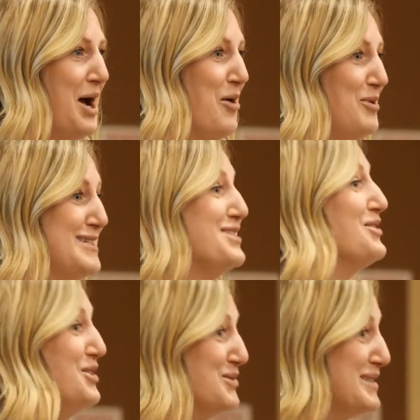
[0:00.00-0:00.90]
We still
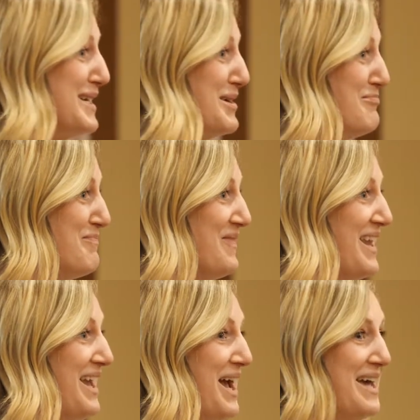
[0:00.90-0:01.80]
use him
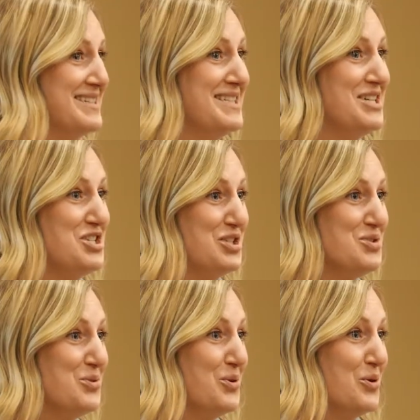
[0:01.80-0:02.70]
as a teaching
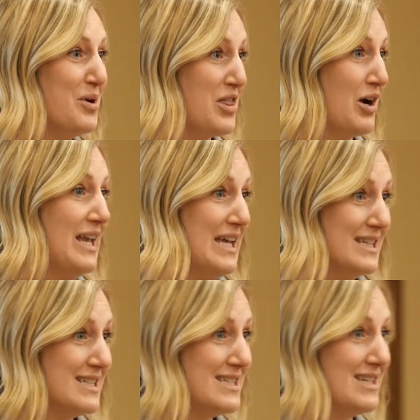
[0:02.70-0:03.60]
tool with our
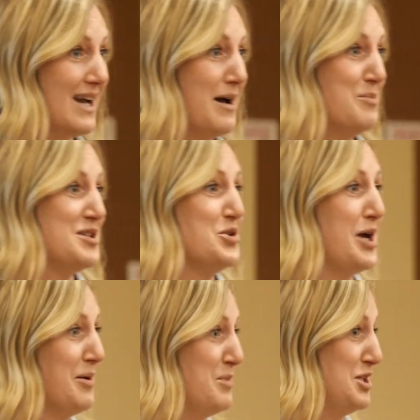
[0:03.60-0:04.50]
kids. Mr.
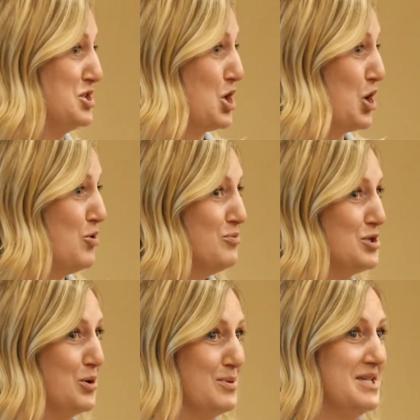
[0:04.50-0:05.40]
Yuck means no,
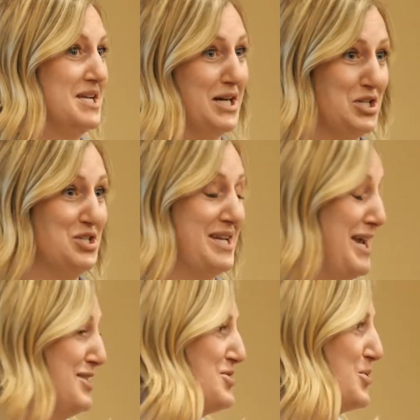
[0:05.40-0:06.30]
don't touch,
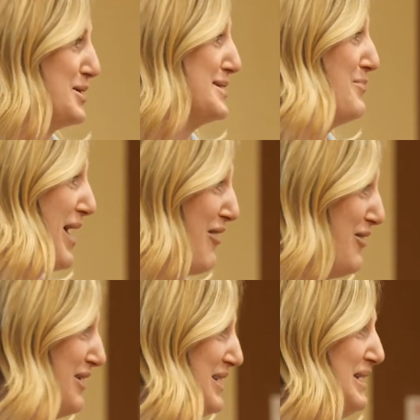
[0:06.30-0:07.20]
taste, or
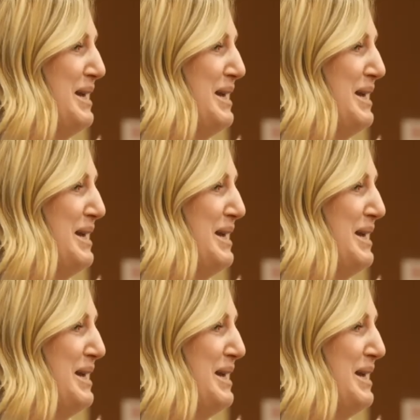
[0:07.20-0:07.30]
smell.